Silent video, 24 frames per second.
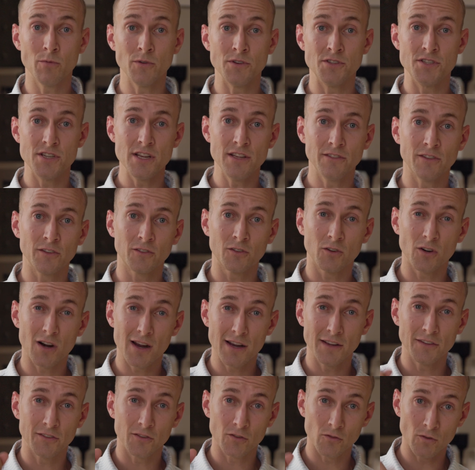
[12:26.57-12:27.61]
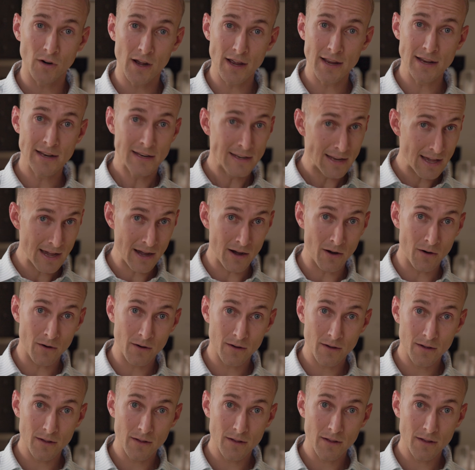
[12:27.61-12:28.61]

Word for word: with Jesus Christ right now.